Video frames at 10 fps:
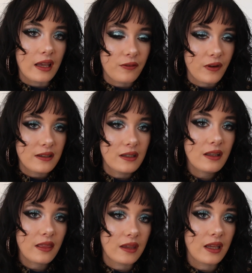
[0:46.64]
if I
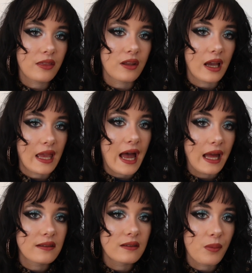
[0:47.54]
didn't think that I
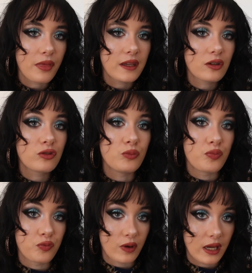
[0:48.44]
had something to
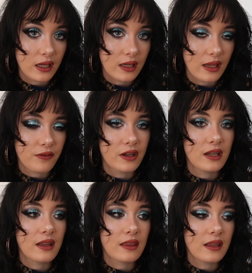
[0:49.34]
bring, if I
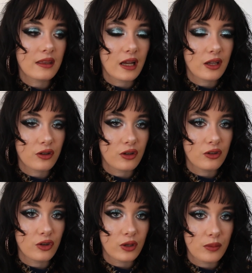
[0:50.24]
didn't think that I
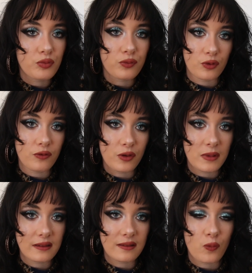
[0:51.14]
could, improve them
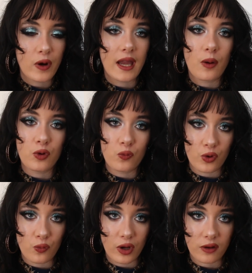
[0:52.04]
in some way, I wouldn't
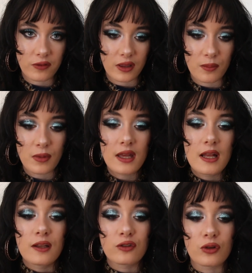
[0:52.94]
want to work for them.
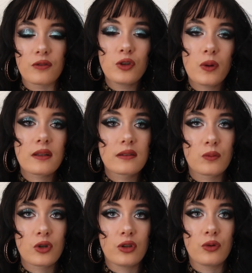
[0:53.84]
So if you are
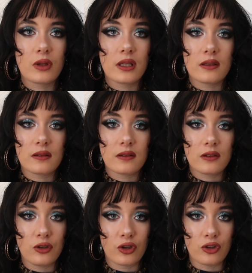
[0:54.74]
someone who
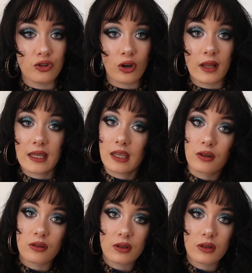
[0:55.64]
is, you don't like hearing